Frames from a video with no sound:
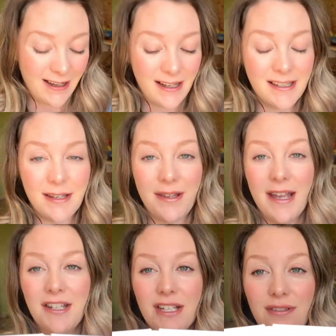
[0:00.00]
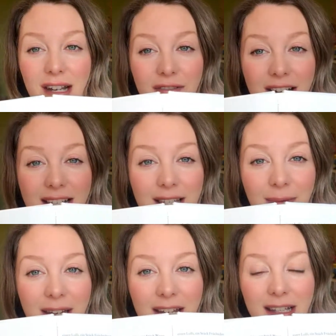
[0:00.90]
And so yeah, just really
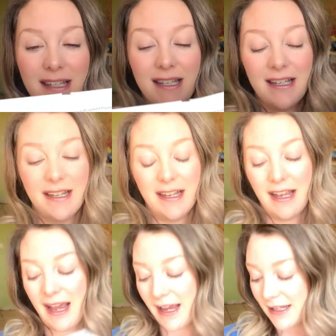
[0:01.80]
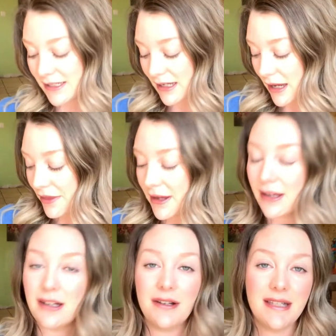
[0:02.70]
sweet. And I think
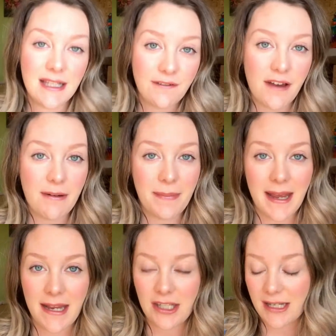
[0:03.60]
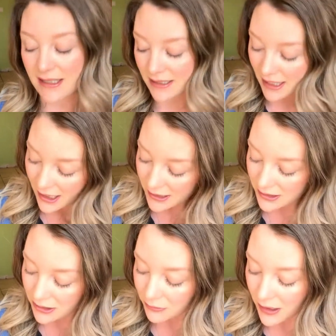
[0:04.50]
Lucy's favourite page is the
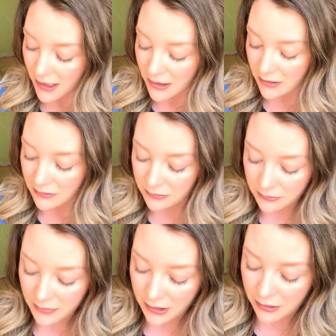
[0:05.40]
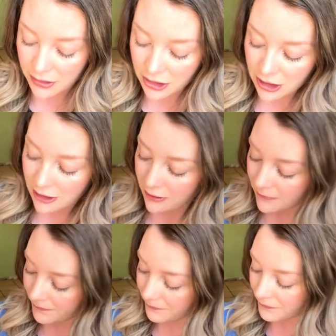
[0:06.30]
end when, oh my gosh,
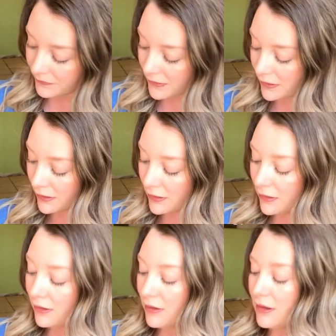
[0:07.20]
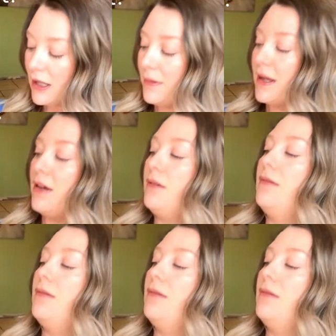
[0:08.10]
there we go,